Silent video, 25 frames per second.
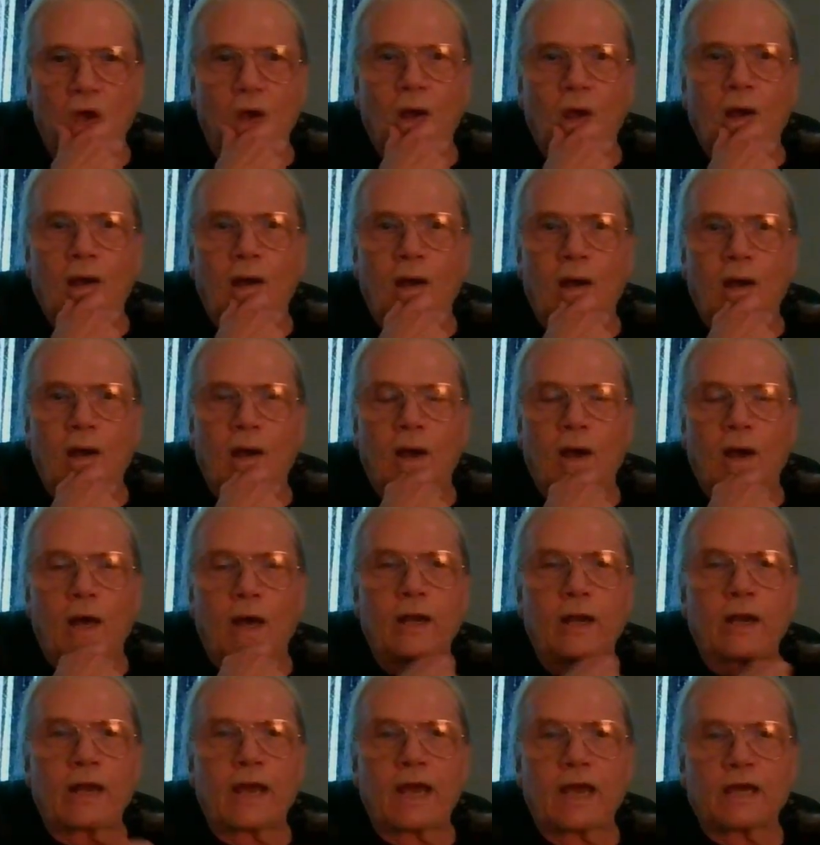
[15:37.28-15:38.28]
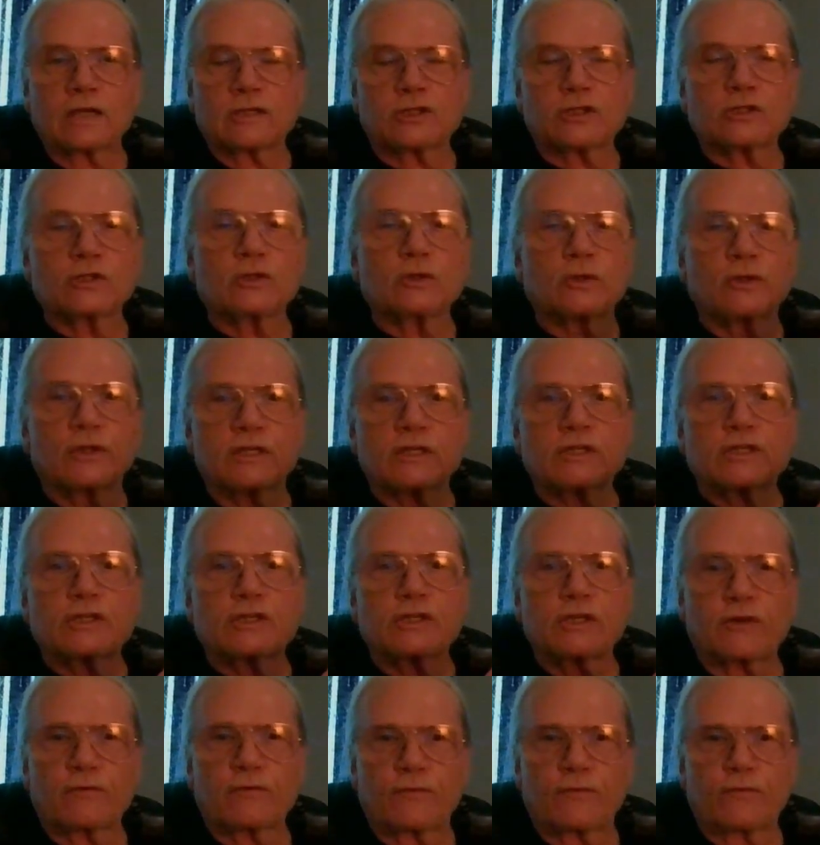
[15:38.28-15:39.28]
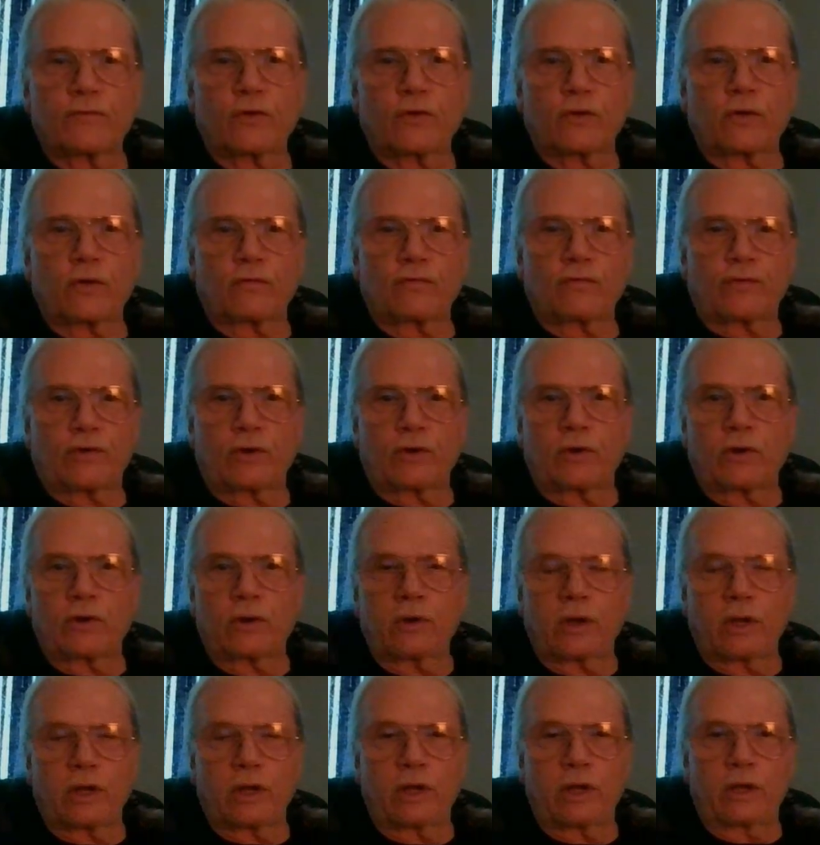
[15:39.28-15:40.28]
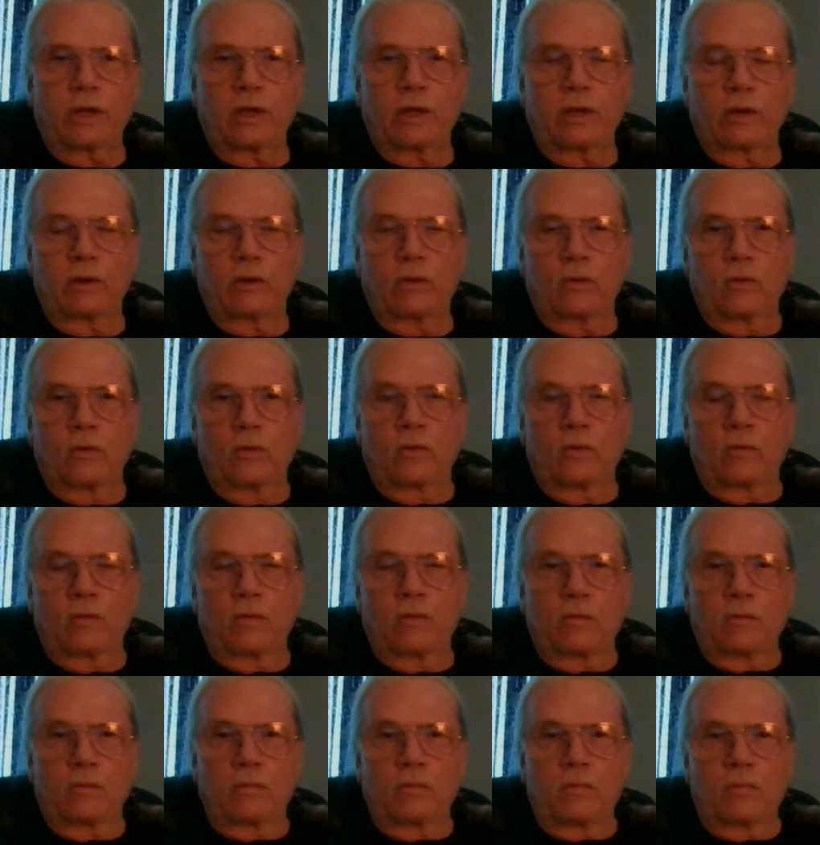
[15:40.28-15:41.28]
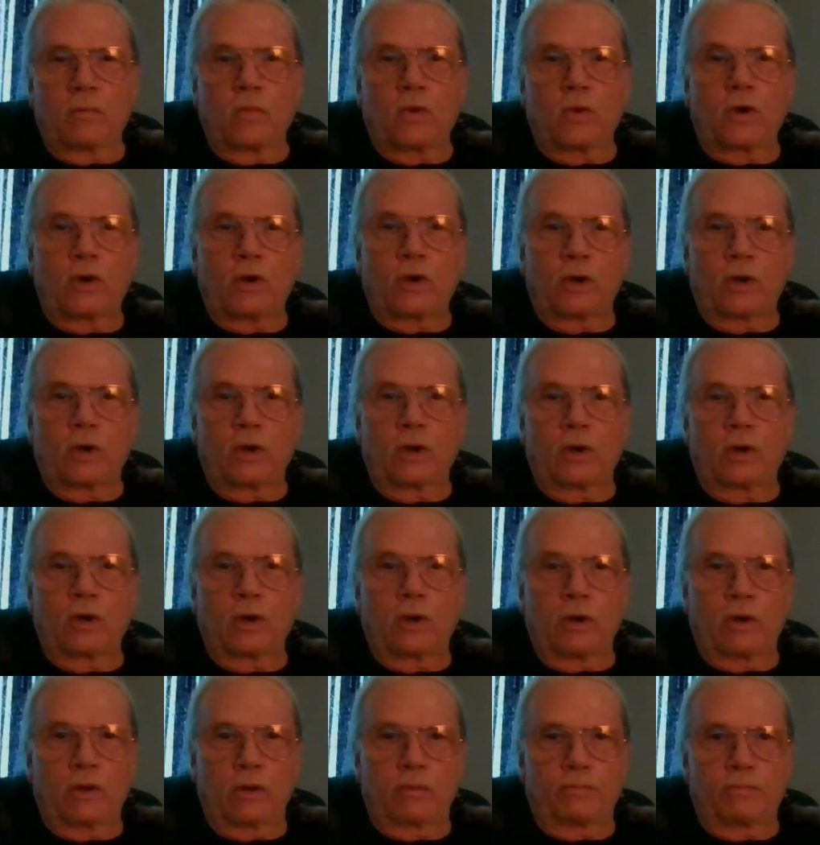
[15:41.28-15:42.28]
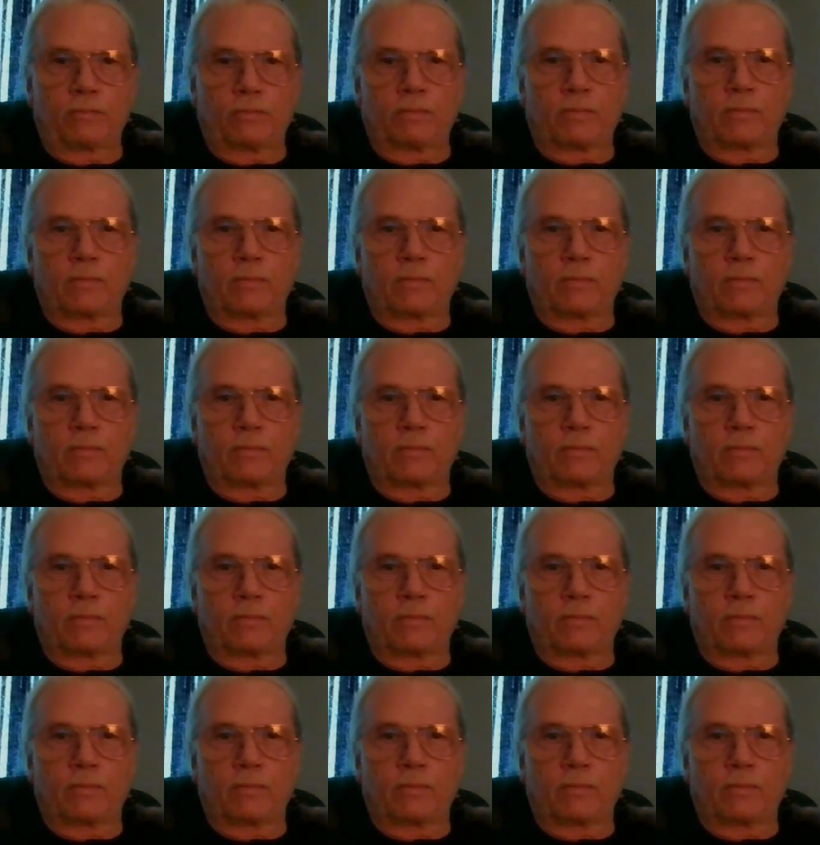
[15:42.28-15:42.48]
uh, a nationalistic fervor and uh,